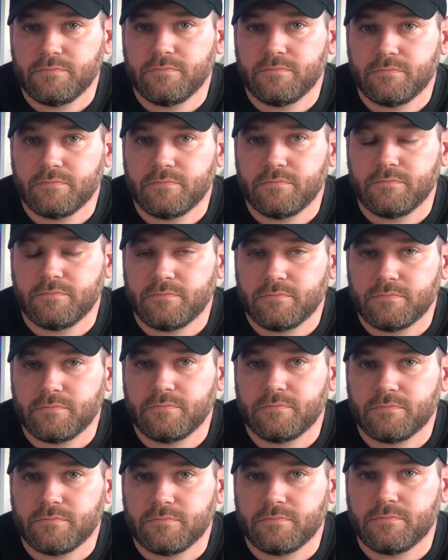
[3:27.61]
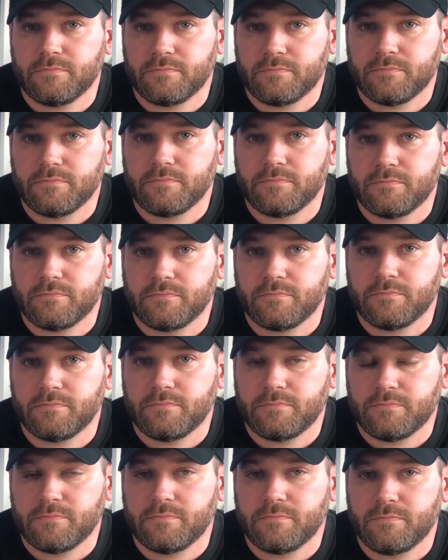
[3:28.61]

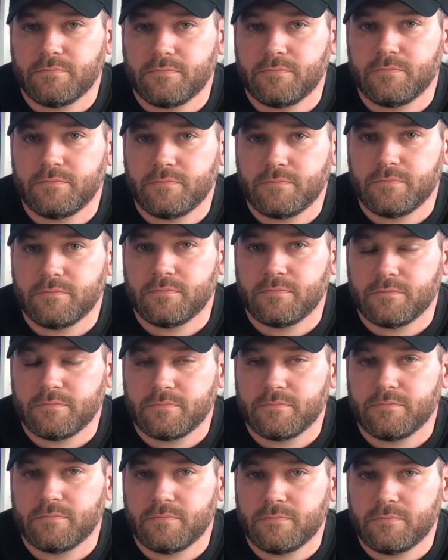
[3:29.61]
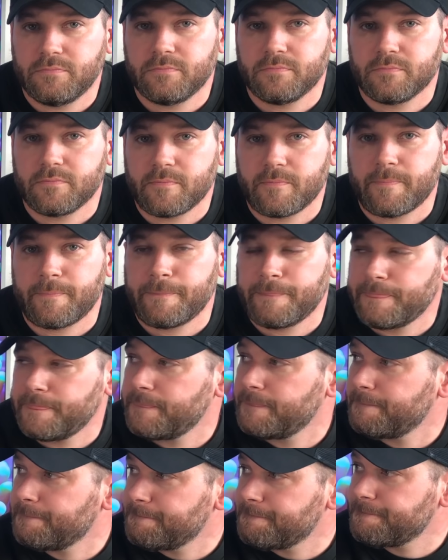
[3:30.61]

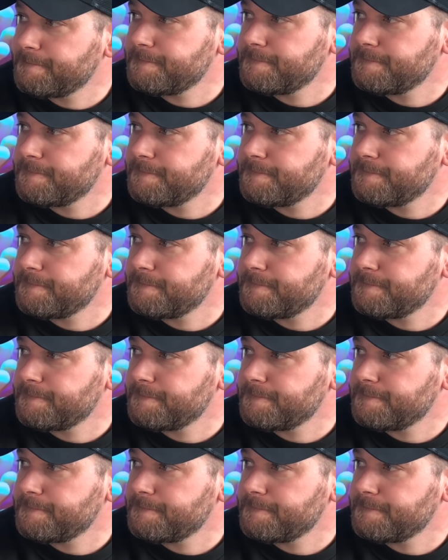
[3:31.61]
No words are spoken by the person on screen.